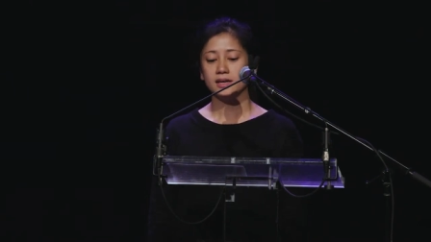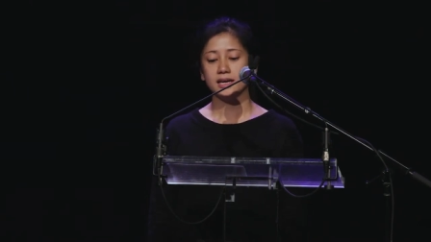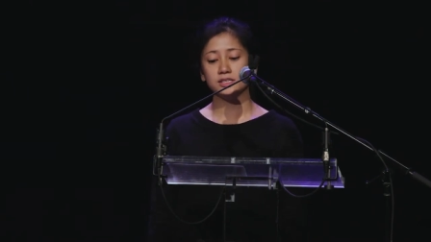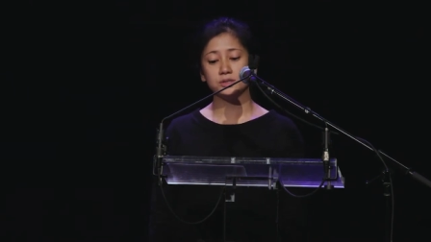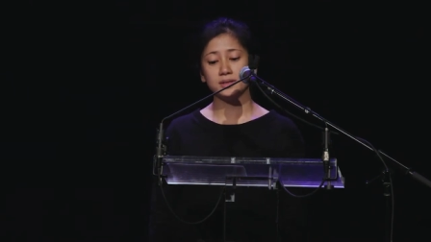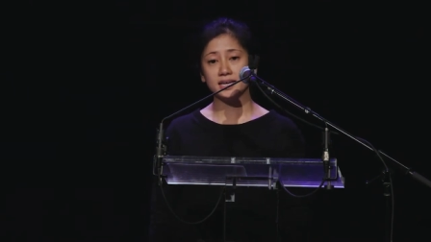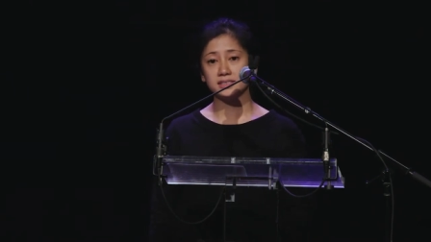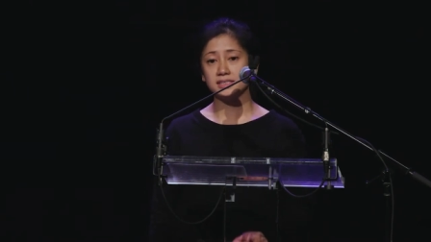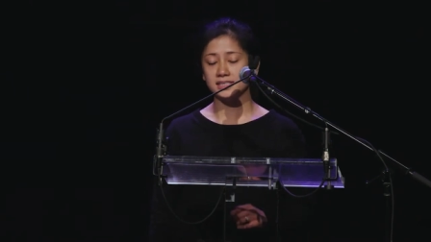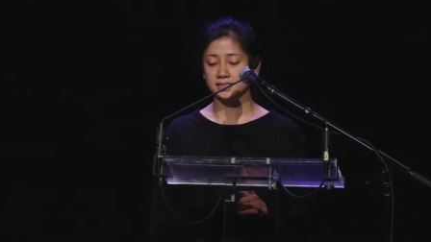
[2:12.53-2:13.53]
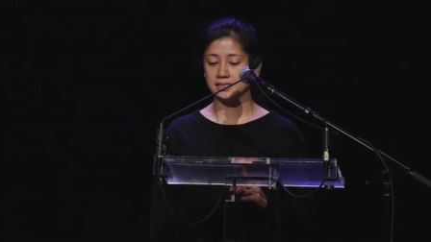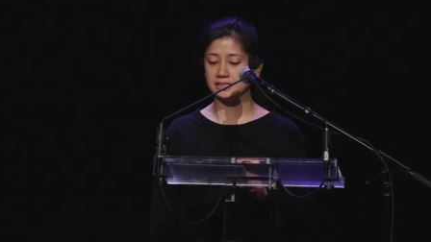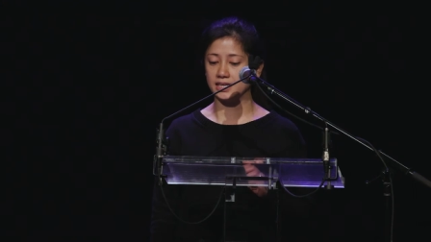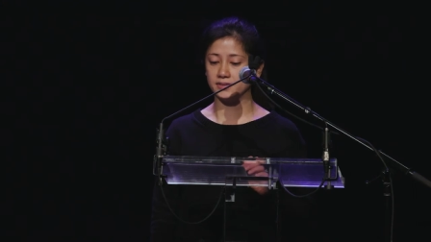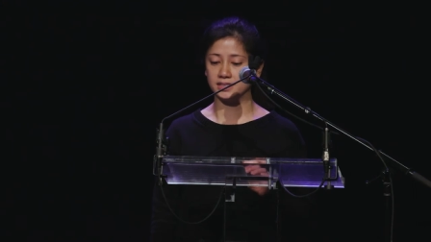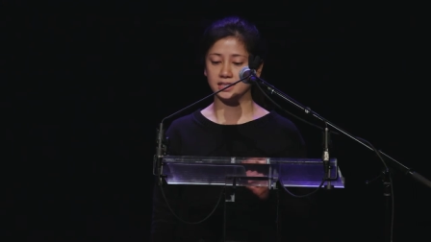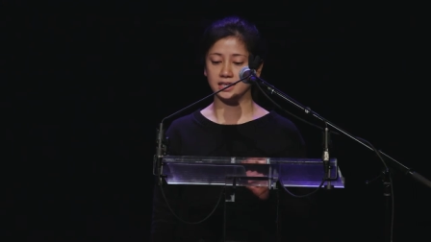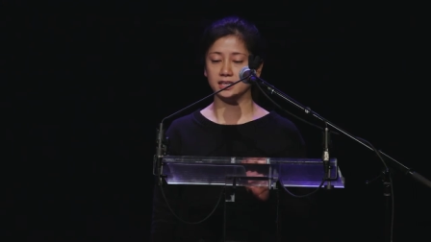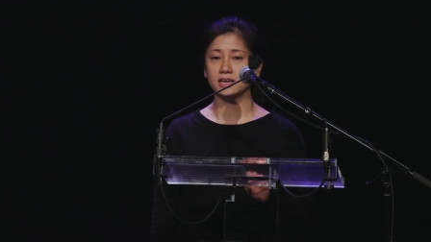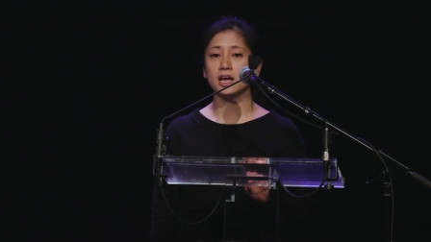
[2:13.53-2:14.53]
In
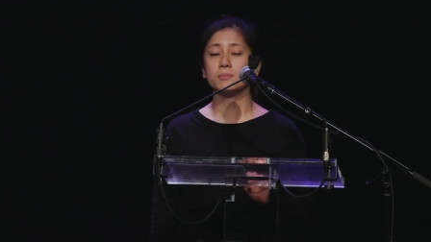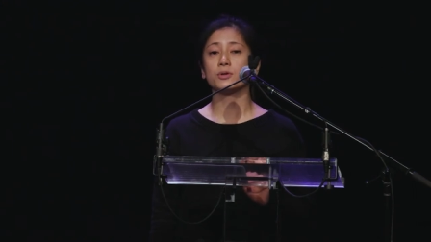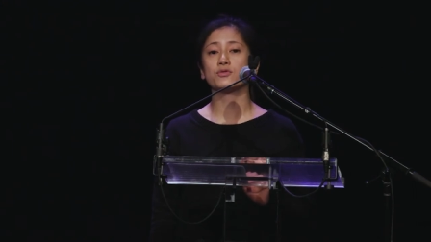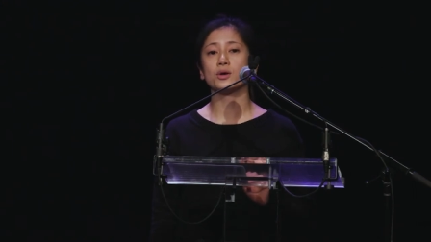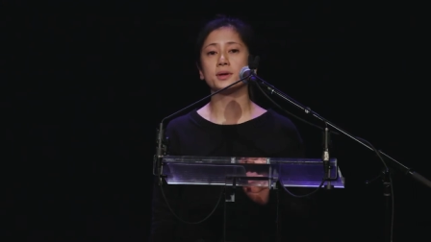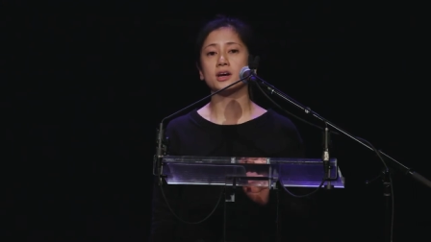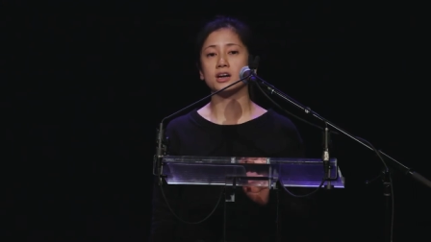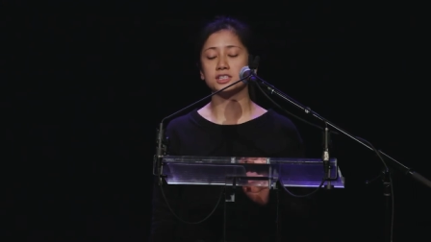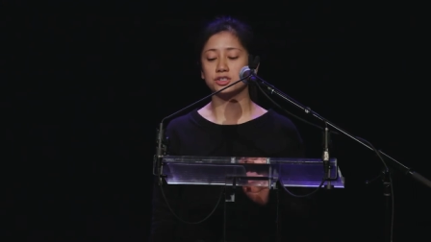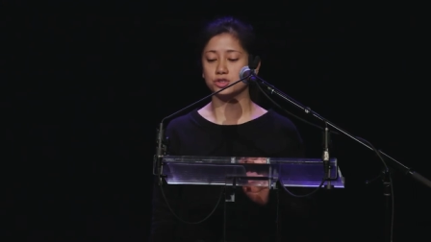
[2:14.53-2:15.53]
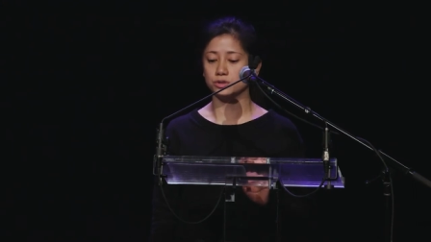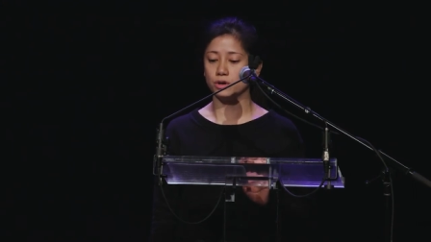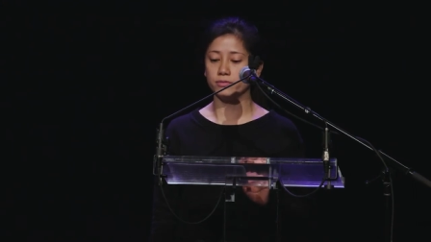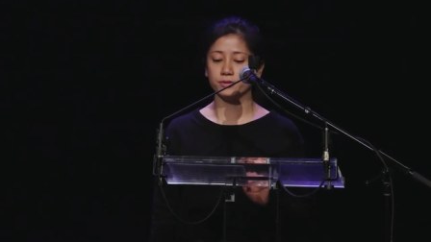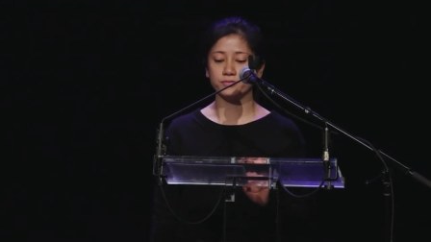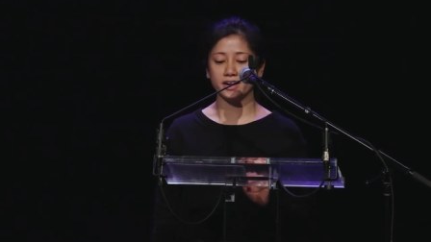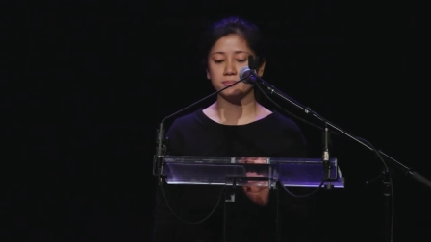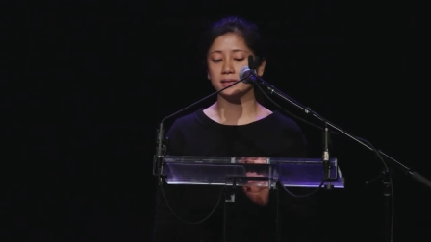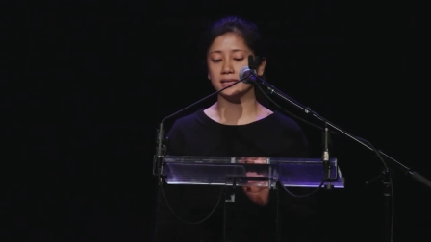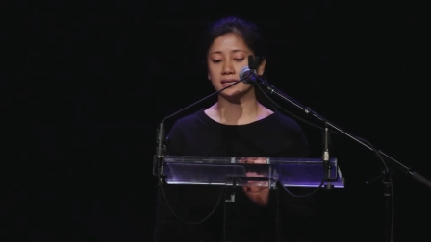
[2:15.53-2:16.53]
2016-17, performing arts drew over 5
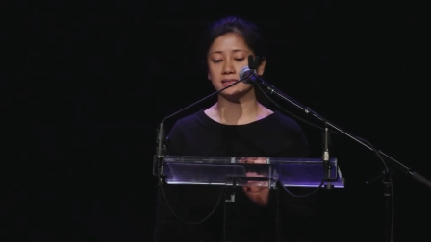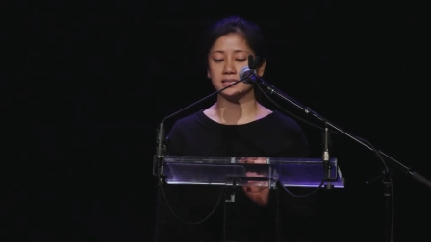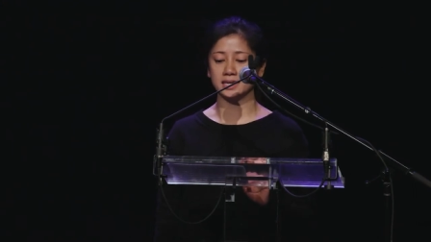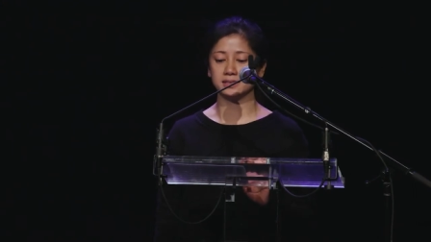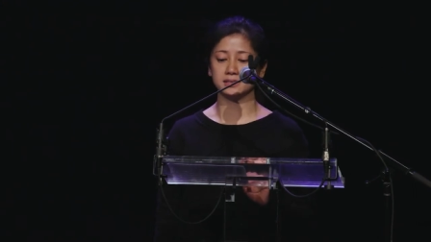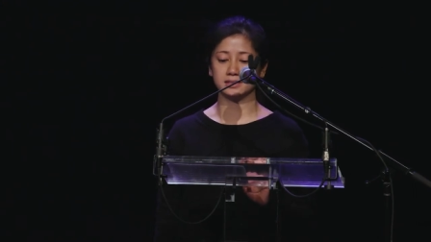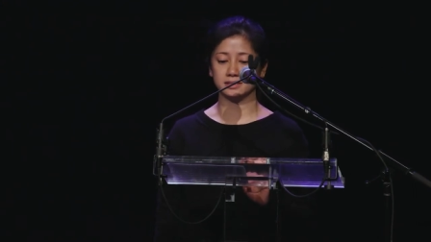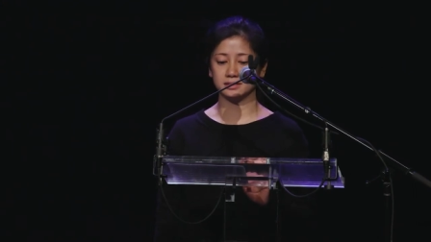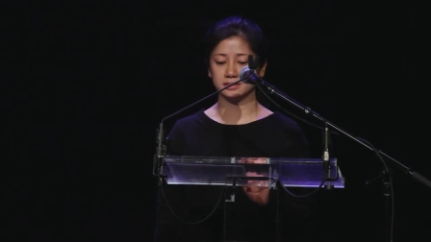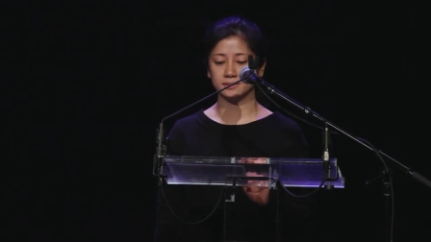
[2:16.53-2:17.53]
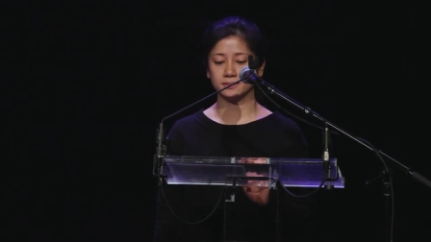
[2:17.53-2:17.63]
million attendances.